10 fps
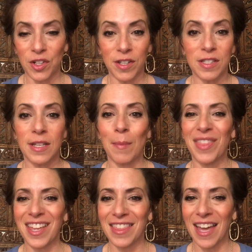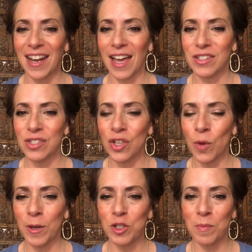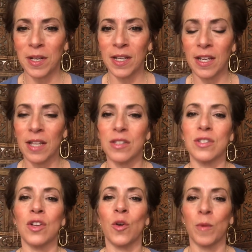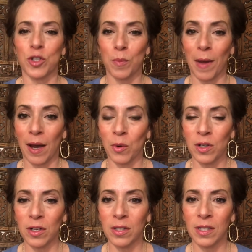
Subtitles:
on something that had so much meaning and so much power.